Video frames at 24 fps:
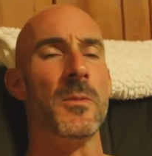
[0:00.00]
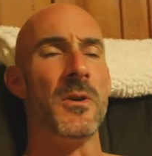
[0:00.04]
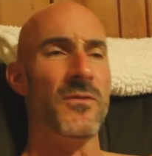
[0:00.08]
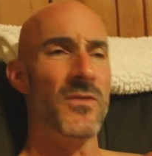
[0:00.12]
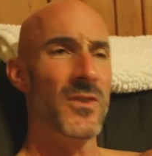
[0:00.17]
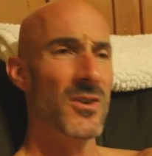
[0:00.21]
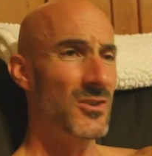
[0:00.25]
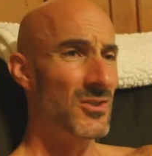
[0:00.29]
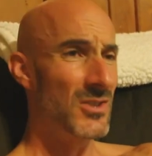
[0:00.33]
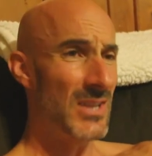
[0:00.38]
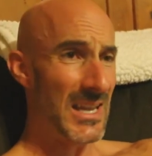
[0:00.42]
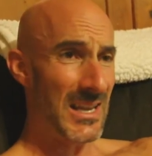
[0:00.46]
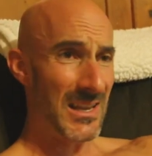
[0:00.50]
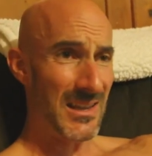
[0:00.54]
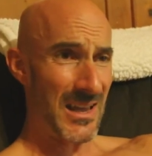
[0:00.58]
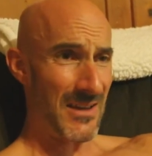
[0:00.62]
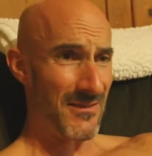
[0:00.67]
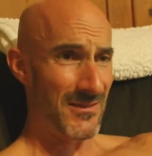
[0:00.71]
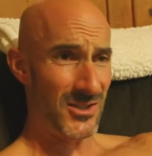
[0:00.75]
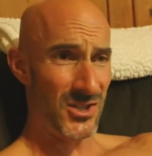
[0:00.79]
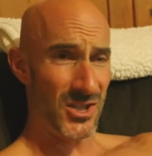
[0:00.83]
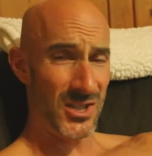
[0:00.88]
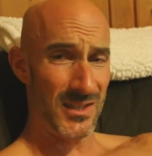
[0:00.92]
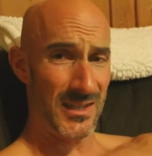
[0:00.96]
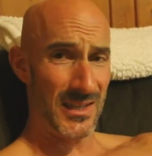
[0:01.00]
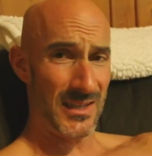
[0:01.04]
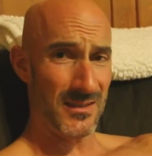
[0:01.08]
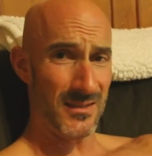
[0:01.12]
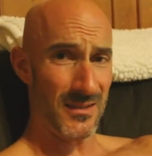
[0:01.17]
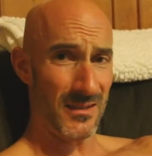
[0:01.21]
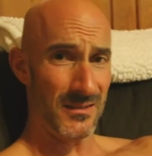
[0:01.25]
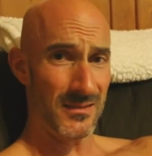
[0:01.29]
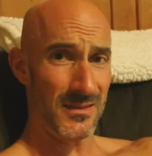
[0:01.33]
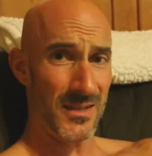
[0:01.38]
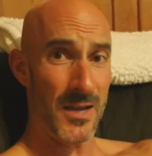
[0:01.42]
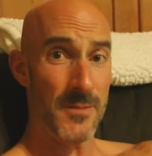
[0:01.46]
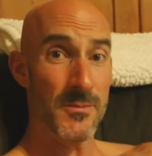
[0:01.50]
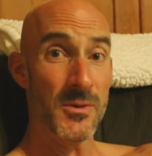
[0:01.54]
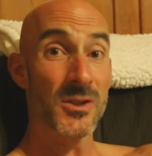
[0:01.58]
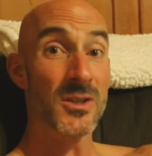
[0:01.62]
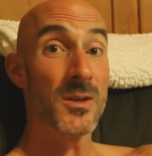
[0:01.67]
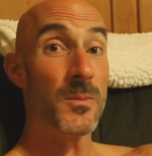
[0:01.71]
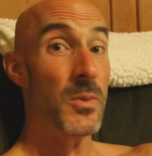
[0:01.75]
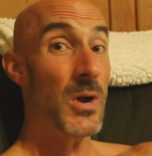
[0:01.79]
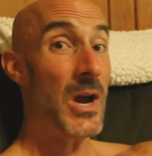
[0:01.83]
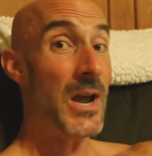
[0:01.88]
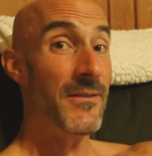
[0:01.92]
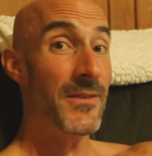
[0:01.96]
If you're like having cheat days all the time, you're
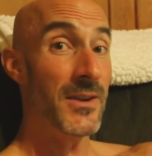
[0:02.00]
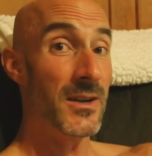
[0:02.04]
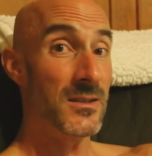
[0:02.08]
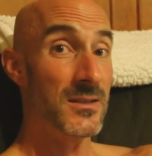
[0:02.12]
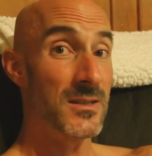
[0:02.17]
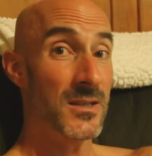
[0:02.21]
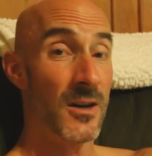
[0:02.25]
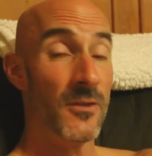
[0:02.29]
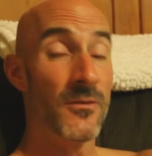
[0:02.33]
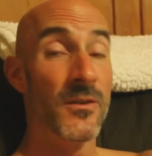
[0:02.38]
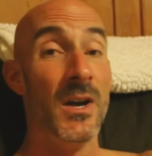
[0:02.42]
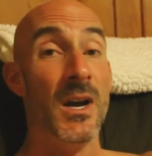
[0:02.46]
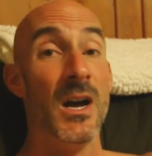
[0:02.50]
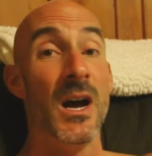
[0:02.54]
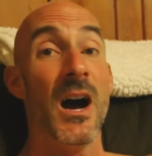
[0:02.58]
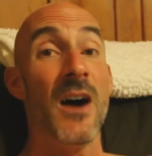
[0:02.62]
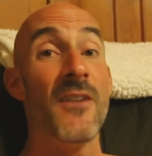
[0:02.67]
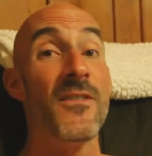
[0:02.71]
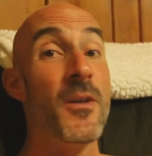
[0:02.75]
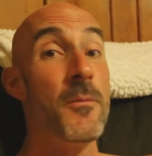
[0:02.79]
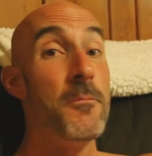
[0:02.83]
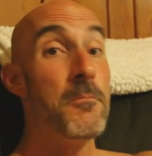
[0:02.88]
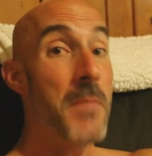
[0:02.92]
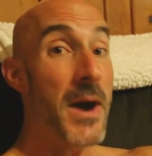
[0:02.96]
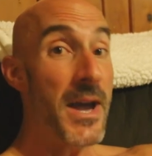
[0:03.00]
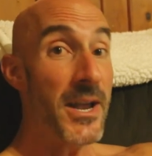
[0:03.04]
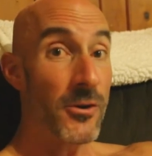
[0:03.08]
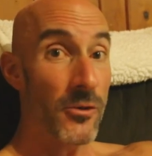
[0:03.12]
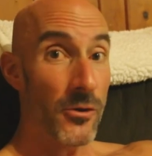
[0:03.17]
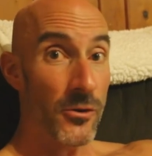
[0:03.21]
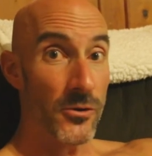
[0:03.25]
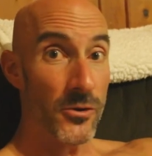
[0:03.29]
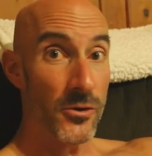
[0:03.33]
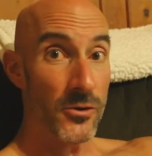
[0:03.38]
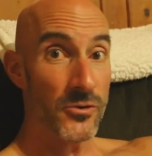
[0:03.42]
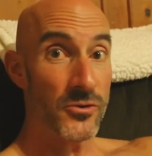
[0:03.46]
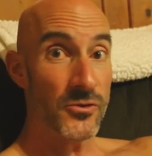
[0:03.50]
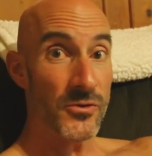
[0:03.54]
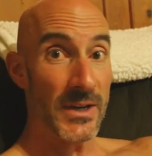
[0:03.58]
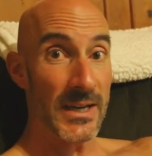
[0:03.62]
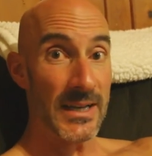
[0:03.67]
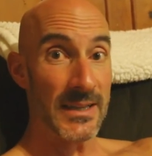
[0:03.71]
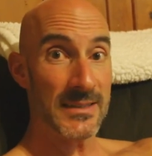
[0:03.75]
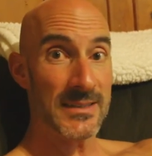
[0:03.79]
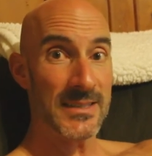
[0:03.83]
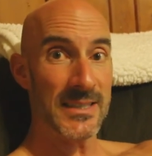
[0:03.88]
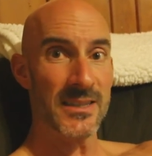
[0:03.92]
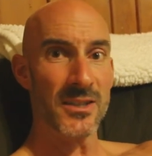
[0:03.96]
depriving yourself of the
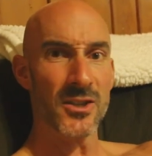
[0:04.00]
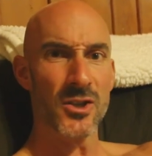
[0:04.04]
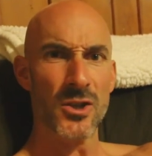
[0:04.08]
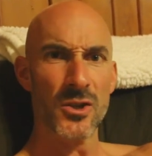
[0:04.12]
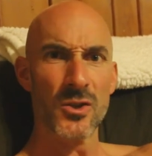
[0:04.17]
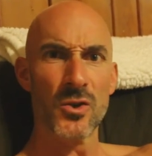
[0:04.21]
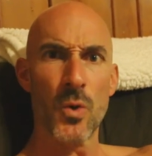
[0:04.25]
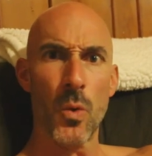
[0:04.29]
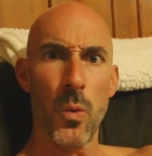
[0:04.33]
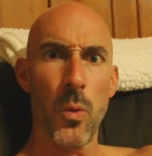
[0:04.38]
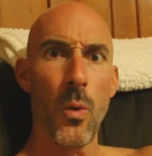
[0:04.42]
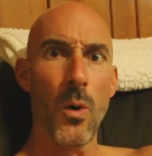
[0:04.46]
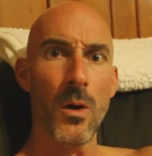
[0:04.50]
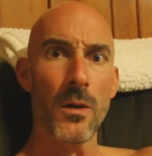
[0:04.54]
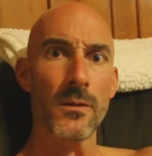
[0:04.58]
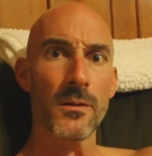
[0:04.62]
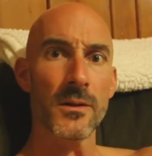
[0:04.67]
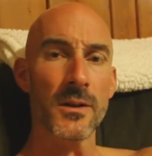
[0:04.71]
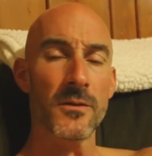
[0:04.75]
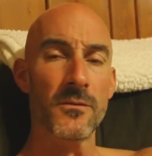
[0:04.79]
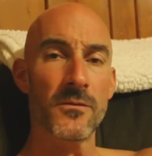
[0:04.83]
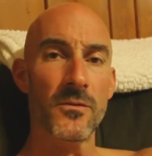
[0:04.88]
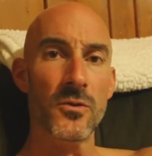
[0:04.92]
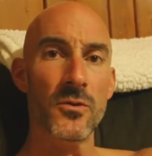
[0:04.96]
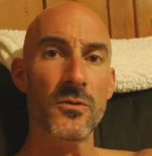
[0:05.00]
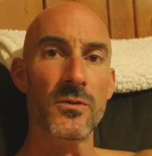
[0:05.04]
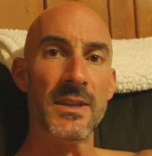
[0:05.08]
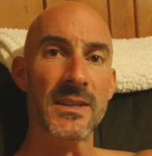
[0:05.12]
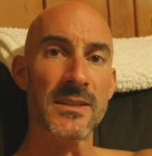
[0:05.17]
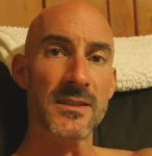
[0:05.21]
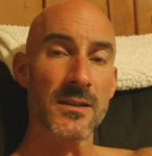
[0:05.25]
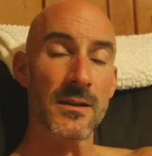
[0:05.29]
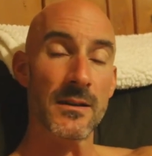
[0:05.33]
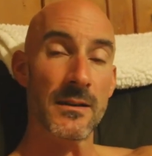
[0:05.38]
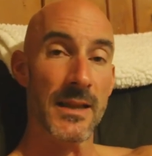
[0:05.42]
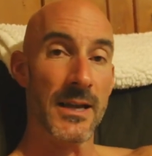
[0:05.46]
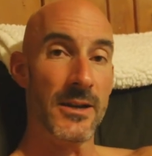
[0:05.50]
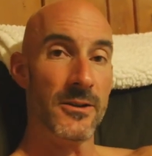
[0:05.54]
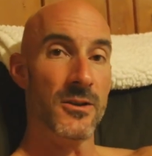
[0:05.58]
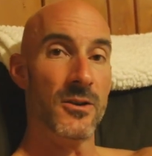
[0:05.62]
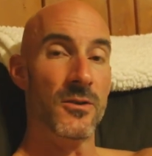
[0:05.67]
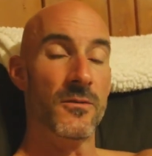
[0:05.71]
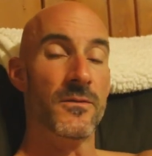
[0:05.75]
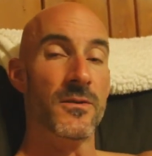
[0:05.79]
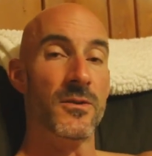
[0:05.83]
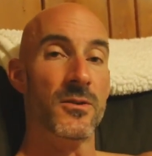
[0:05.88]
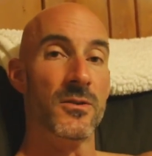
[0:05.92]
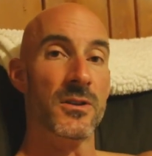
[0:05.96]
micronutrients and the good quality food that's going to allow you
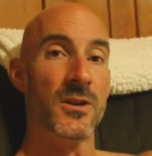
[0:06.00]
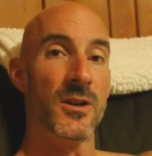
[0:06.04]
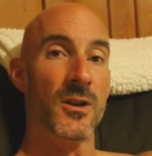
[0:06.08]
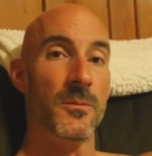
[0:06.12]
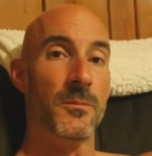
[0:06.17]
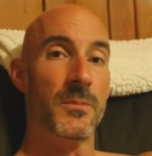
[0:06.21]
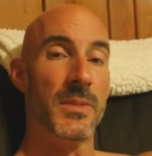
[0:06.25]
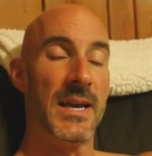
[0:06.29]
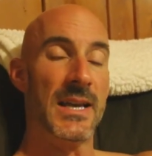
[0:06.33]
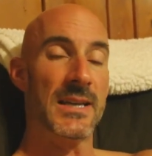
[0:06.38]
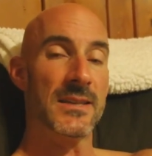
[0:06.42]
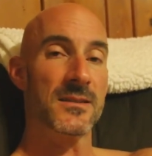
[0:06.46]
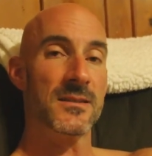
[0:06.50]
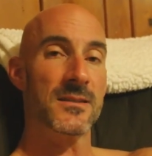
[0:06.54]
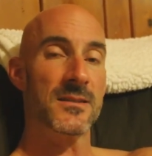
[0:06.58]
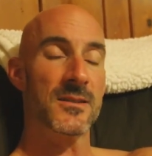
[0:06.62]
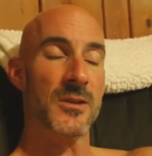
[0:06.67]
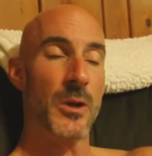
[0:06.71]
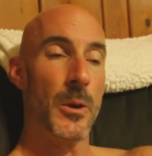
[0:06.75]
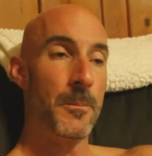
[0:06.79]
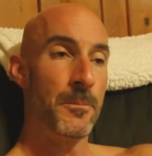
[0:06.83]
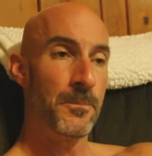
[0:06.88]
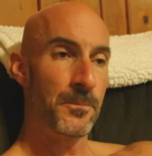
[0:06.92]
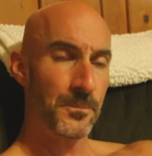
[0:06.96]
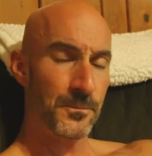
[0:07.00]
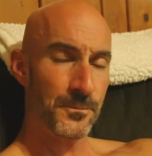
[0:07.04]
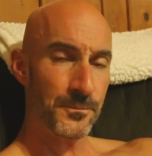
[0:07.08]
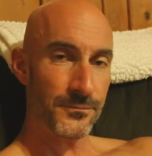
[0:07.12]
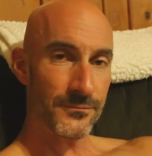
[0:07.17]
to feel your best. So